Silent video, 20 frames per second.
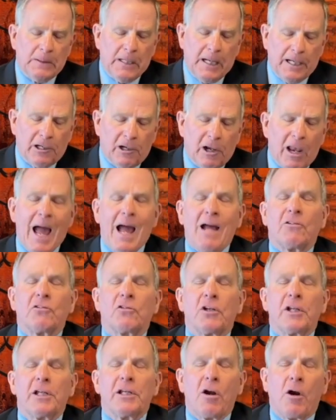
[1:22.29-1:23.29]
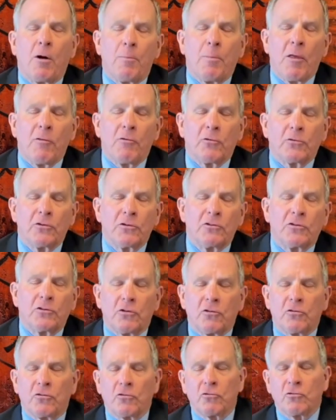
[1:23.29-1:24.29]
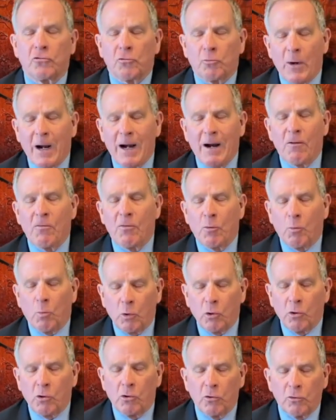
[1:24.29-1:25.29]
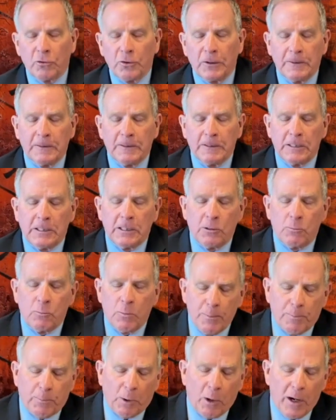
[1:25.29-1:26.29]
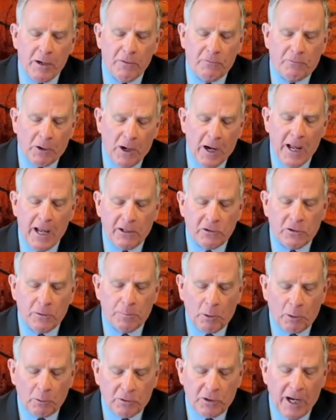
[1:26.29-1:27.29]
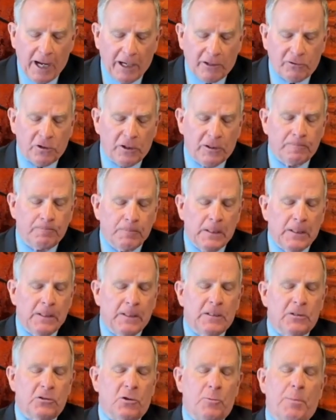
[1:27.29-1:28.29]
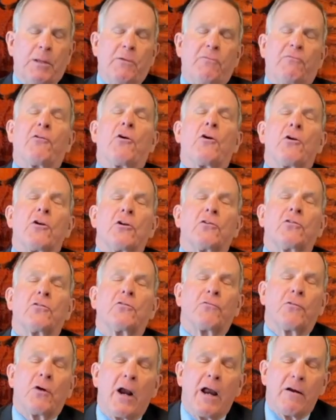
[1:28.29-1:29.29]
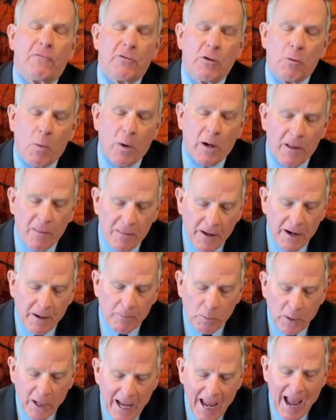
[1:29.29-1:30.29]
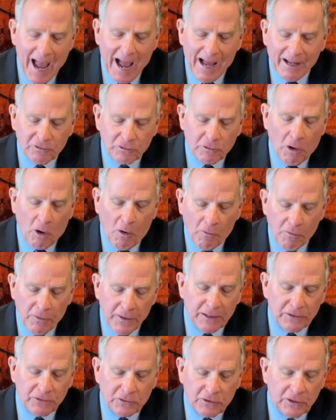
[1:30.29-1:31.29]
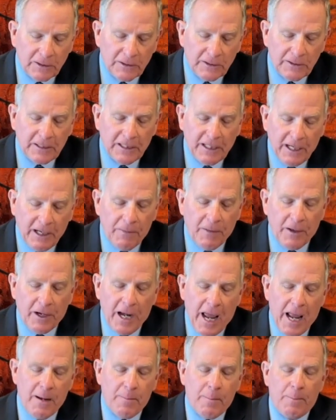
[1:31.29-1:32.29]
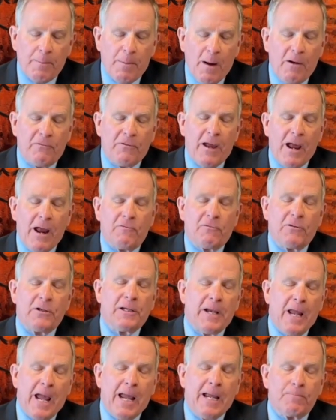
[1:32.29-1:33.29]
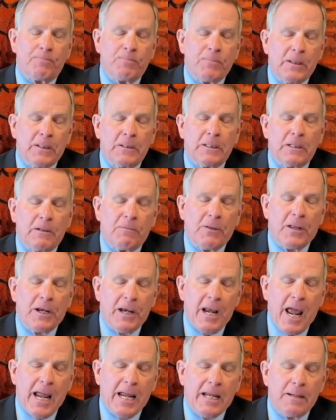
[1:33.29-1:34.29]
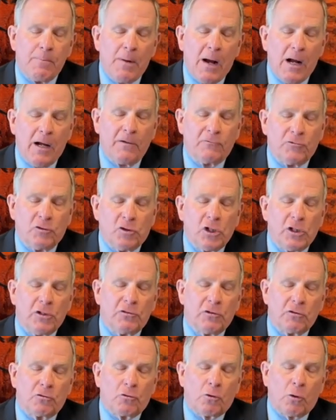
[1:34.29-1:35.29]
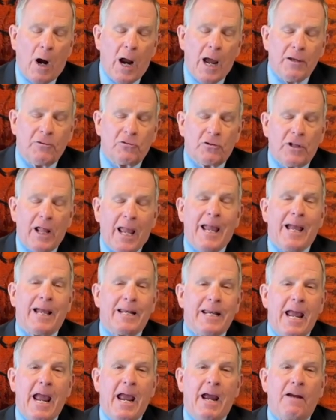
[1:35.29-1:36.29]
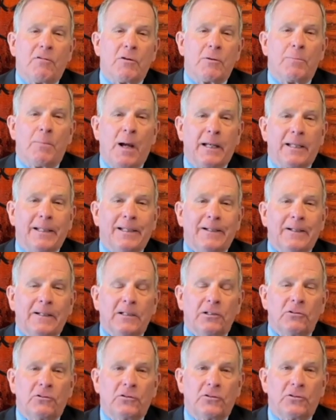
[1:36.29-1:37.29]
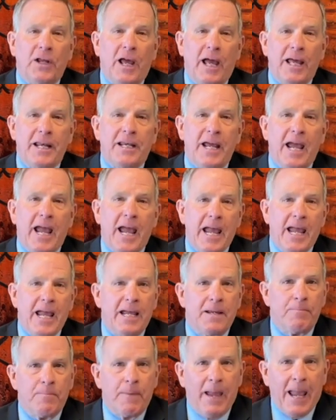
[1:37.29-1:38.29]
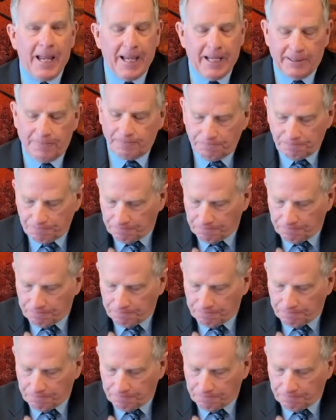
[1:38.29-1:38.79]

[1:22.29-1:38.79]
And lastly, our brothers and sisters around the world, we pray for a hedge of protection to be furnished for every one of them. We ask all this in the name above every name, the name of Jesus Christ, and everybody said amen.